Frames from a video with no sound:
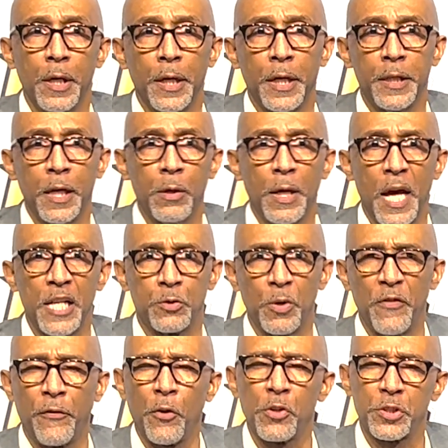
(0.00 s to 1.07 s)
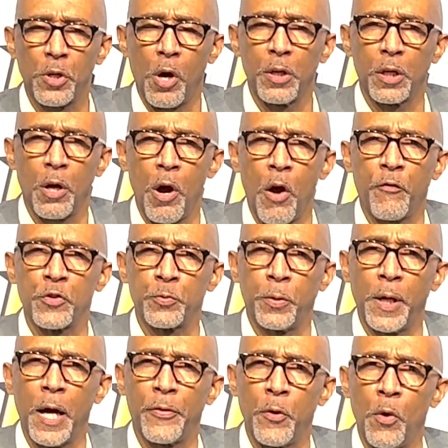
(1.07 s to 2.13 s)
And then as we first started conference
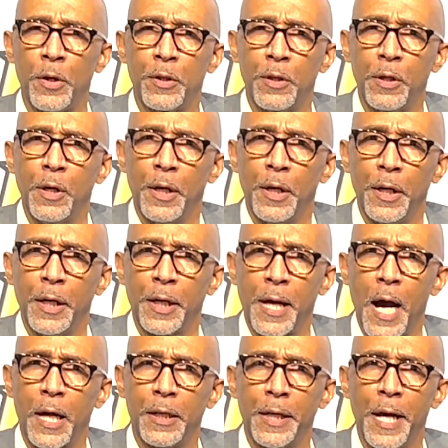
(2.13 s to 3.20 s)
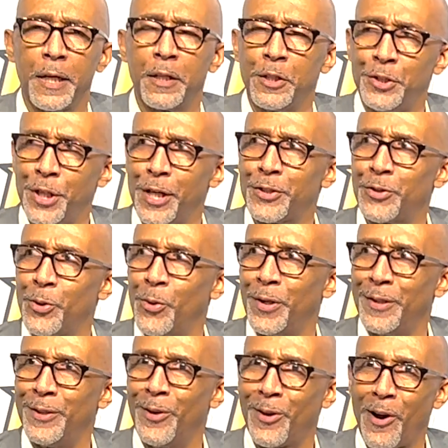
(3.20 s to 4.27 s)
play, I thought he had to adjust to it.
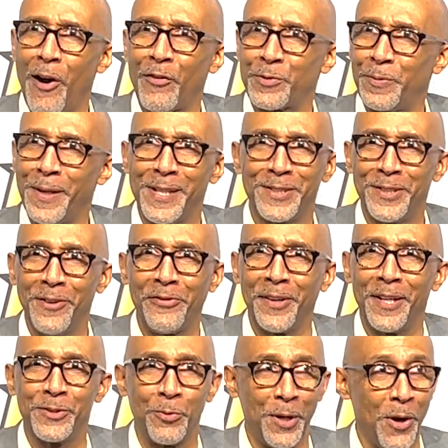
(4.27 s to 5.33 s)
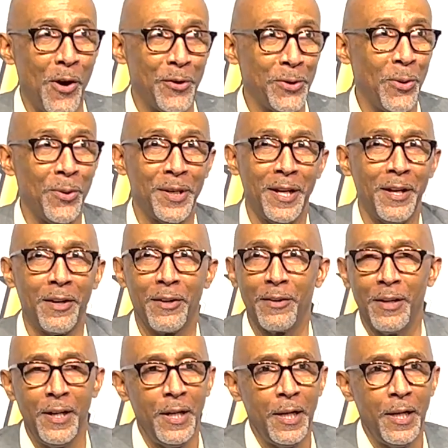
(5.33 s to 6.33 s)
You know, conference play is different, as we all know in here.